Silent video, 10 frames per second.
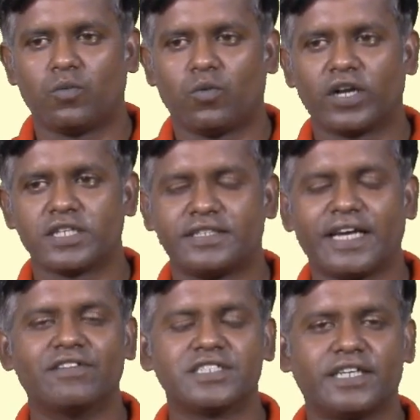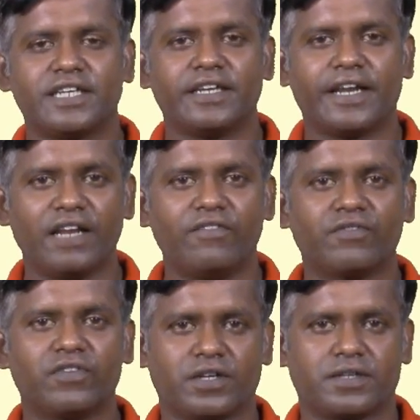what is diversity in
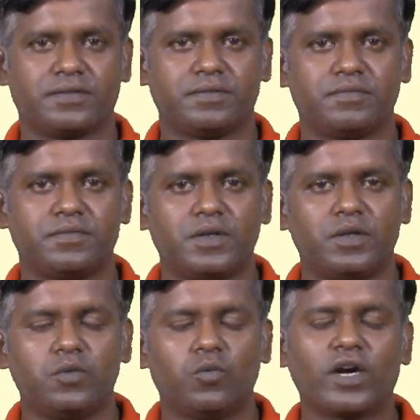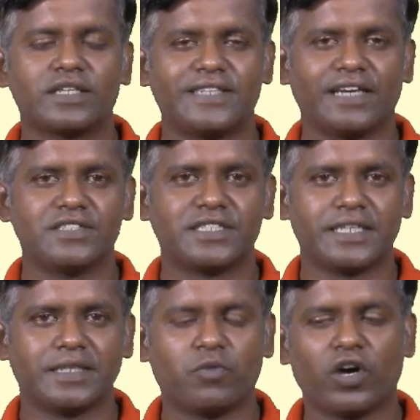living world. What is
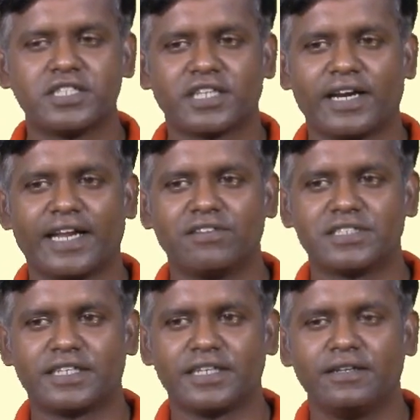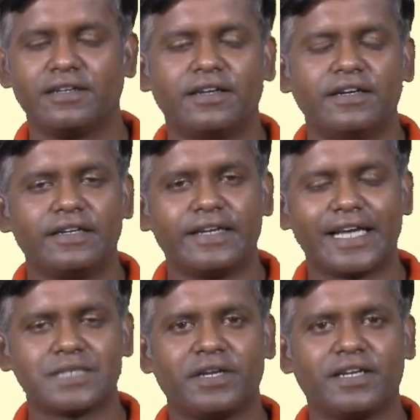diversity? Biological diversity, it
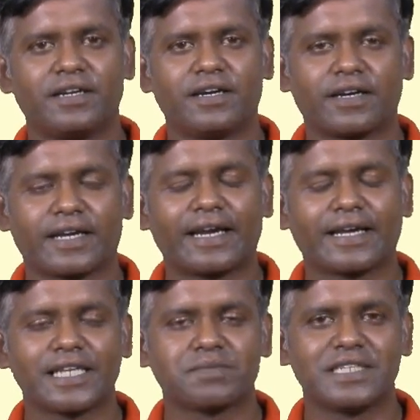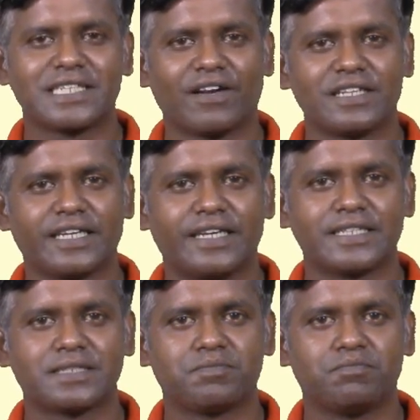has been categorized by several
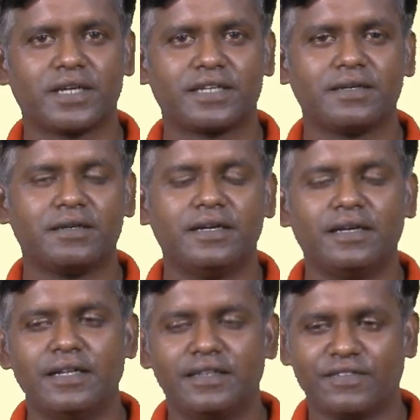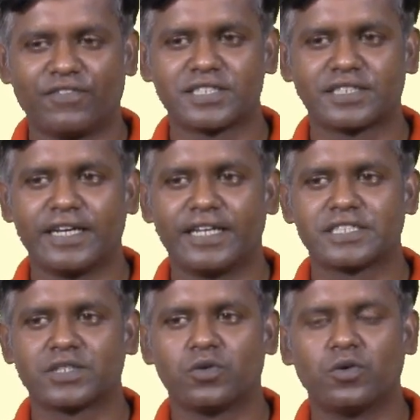scientists, but the first
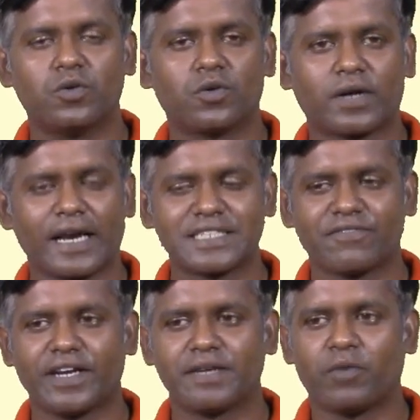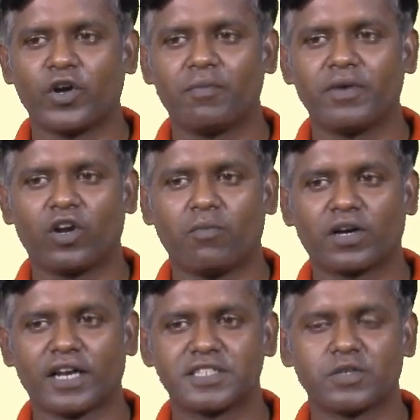scientist who classified binomial
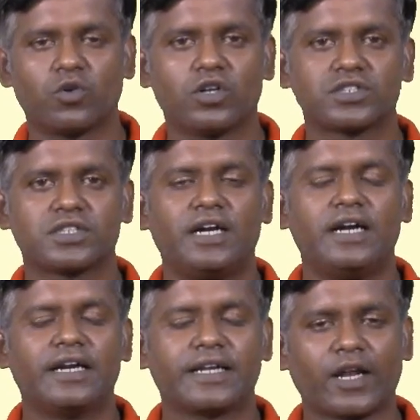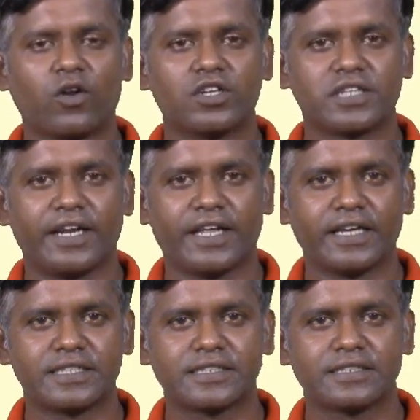nomenclature was Carolus
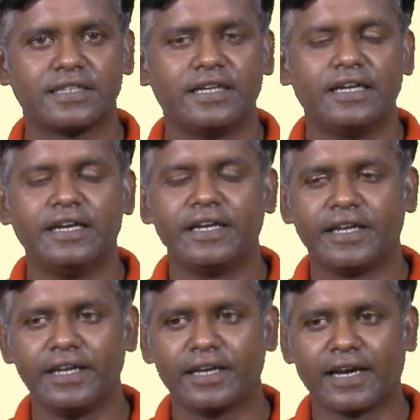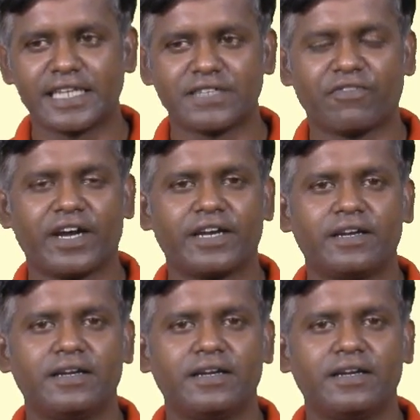Linnaeus. He classified